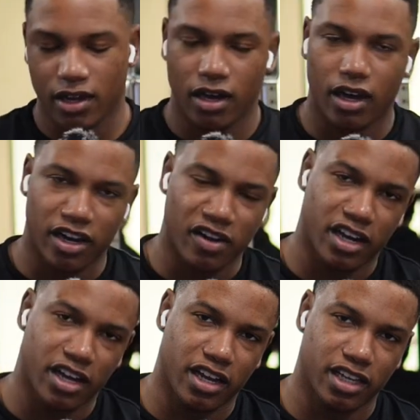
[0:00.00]
now I got
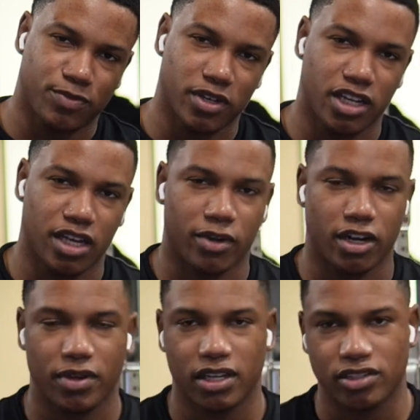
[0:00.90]
to hit SBD. I'm going
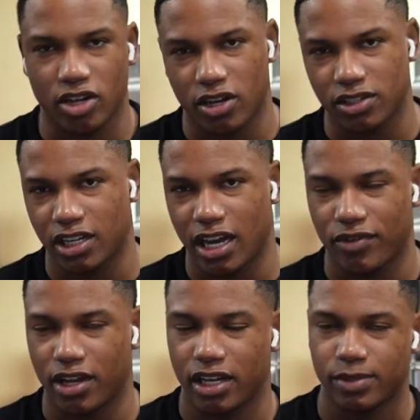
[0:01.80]
to be exhausted. I
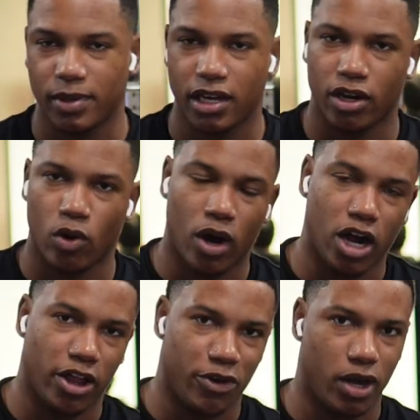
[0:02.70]
haven't hit SBD in a
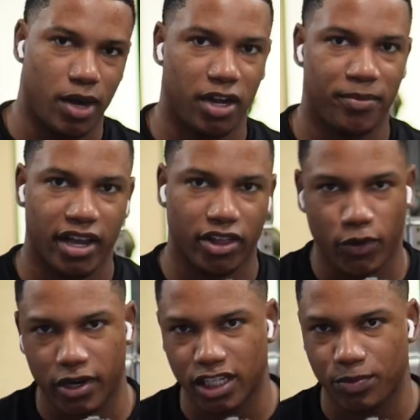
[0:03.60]
while. I don't know how I'm going to make it
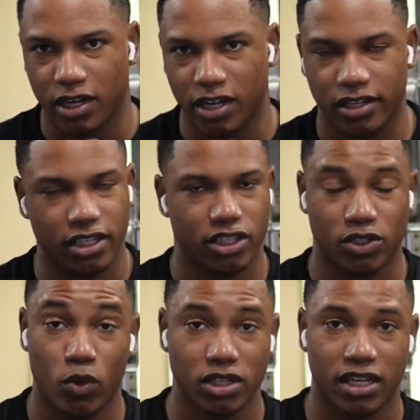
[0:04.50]
through an SBD because I just
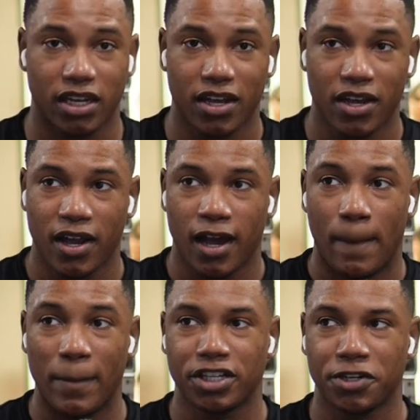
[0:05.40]
wasn't
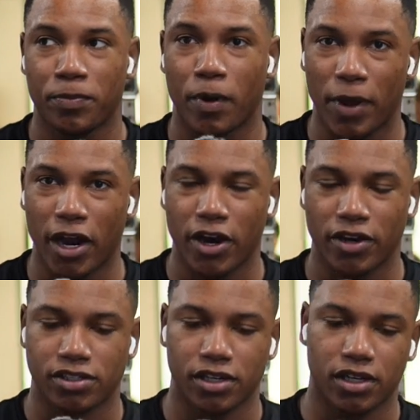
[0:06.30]
mentally
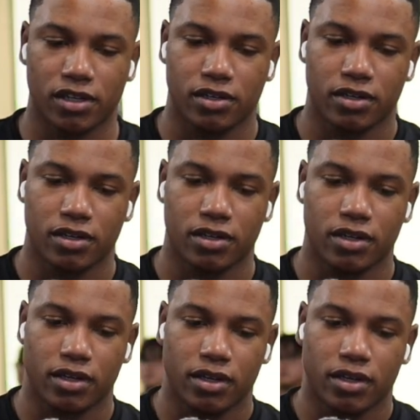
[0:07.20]
prepared to
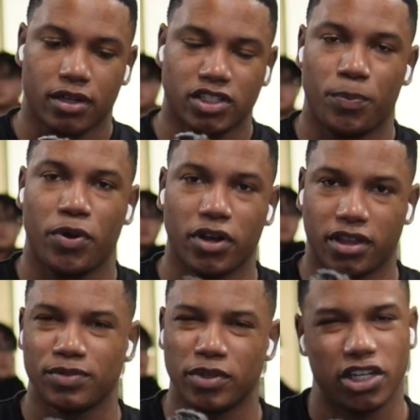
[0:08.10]
put
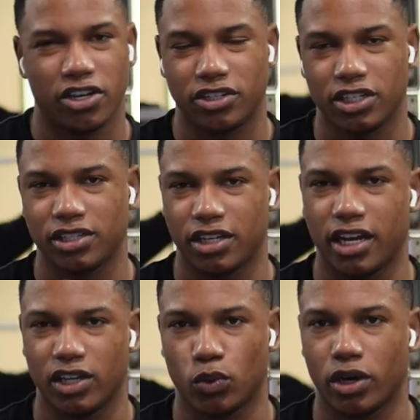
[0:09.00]
this much energy in
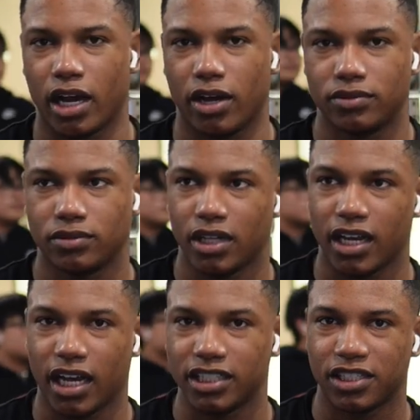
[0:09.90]
today's workout.
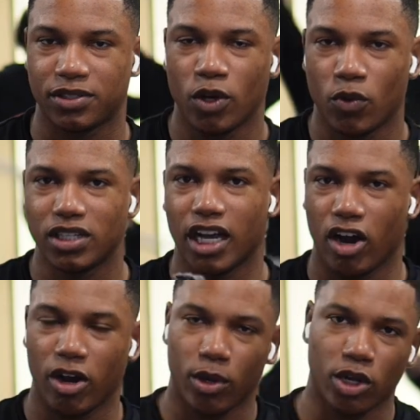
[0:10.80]
Like I just was like,
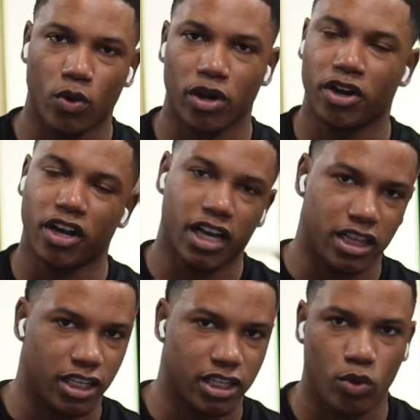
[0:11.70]
all right, gonna go in here, gonna
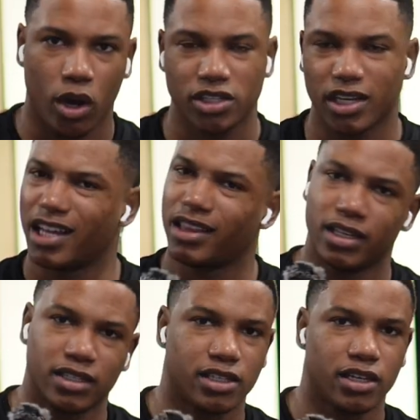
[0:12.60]
hit these squats, gonna hit
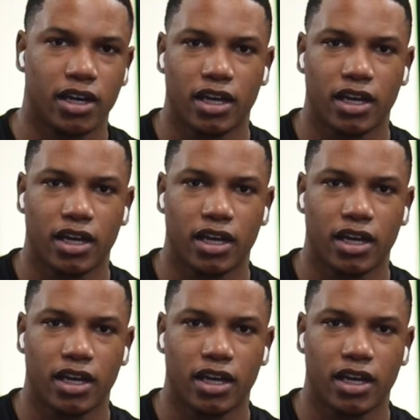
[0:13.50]
these